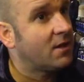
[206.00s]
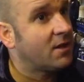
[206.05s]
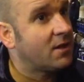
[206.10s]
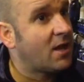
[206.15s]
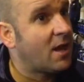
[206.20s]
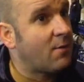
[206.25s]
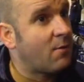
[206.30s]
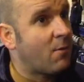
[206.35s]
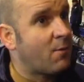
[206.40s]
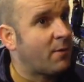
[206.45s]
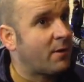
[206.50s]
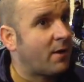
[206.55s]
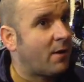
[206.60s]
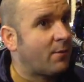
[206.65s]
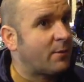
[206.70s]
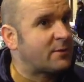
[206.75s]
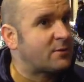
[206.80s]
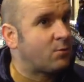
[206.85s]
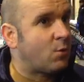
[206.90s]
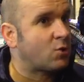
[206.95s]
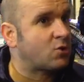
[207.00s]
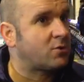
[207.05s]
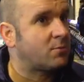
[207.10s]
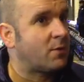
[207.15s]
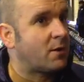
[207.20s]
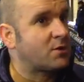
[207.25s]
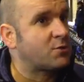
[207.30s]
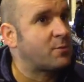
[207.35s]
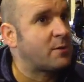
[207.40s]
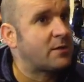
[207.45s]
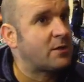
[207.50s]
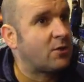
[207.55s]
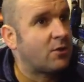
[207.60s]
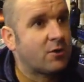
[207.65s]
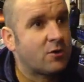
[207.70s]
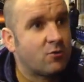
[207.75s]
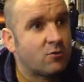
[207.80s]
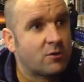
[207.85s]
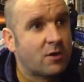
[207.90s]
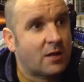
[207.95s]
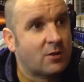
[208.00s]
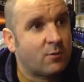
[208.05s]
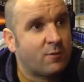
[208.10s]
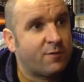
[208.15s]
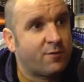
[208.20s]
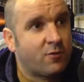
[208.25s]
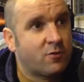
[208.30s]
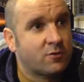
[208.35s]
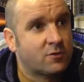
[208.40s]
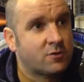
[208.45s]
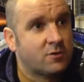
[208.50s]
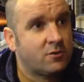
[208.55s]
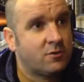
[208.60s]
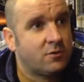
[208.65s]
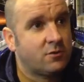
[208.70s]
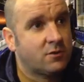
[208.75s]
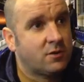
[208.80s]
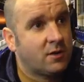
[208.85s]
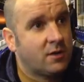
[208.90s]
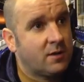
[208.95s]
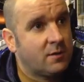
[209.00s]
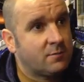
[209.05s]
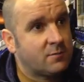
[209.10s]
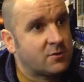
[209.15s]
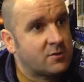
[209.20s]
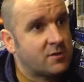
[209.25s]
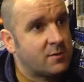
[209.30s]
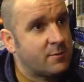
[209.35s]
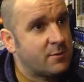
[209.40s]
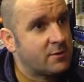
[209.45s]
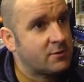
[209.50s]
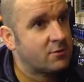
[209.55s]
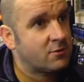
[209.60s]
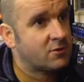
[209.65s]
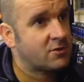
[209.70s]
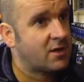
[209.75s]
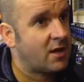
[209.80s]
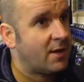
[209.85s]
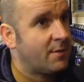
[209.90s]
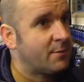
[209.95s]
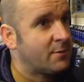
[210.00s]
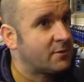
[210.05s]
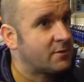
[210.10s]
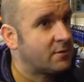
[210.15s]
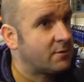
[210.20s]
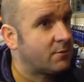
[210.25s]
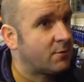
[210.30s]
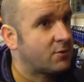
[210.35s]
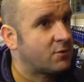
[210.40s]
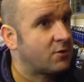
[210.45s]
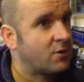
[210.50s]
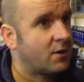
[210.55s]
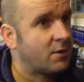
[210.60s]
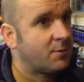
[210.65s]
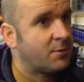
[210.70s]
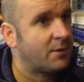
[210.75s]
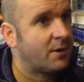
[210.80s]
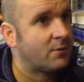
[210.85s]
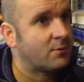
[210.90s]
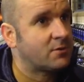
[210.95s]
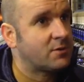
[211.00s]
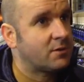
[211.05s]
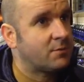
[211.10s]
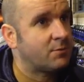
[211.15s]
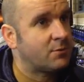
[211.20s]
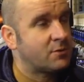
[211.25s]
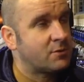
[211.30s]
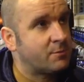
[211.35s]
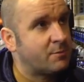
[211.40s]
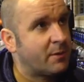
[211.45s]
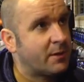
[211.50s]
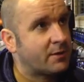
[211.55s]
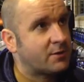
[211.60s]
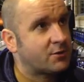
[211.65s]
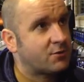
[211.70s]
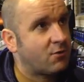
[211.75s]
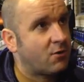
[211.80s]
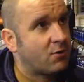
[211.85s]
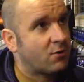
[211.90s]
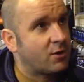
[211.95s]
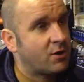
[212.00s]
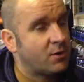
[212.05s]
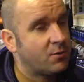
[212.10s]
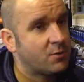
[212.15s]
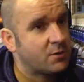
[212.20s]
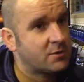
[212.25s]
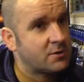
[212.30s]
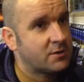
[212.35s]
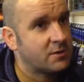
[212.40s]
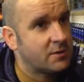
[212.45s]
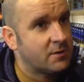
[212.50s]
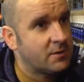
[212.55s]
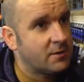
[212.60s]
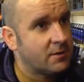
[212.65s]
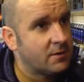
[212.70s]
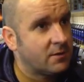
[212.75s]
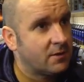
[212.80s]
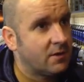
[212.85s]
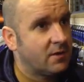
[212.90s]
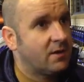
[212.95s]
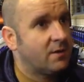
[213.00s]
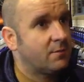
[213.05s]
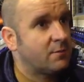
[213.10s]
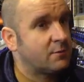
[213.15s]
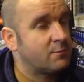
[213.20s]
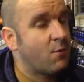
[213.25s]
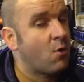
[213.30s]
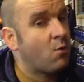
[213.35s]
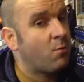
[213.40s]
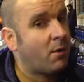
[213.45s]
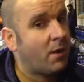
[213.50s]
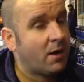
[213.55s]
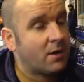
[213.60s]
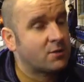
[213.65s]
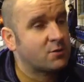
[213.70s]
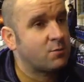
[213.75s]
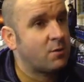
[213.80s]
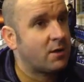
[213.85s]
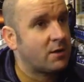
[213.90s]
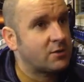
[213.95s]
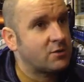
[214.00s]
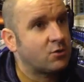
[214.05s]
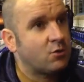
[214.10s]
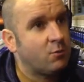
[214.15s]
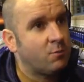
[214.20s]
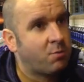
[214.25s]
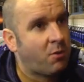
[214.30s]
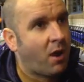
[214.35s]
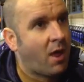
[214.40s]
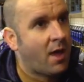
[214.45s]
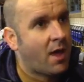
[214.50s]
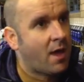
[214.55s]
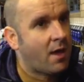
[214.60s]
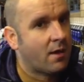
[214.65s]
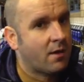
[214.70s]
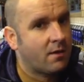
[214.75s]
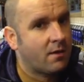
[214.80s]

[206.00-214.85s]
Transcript: Yeah, well, I went to watch them last week. They got a good lad up front called Simmons or Simons. I'm not sure how you pronounce it, but he's a big, strong unit. He's mobile as well. He's a good player.